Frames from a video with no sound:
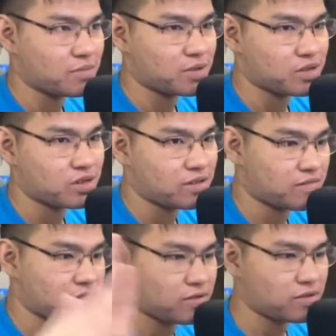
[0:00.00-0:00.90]
I purchased it
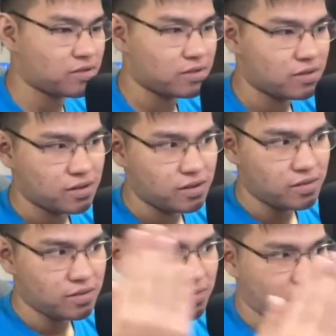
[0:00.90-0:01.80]
for
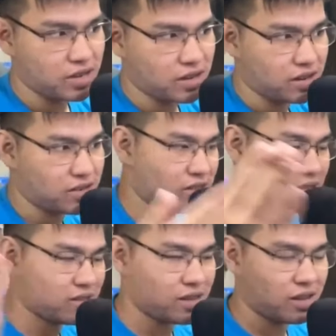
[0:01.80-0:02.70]
my
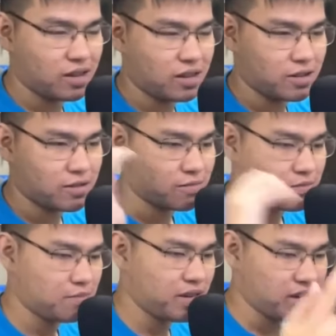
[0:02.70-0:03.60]
cousin's uh,
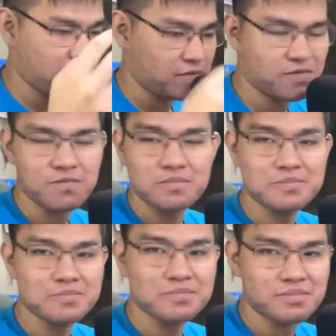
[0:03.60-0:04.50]
BF.
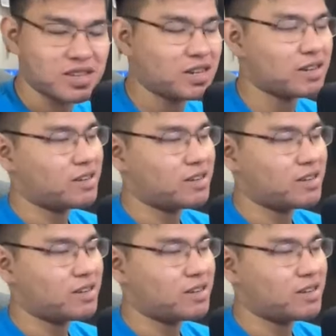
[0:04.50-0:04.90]
Yeah.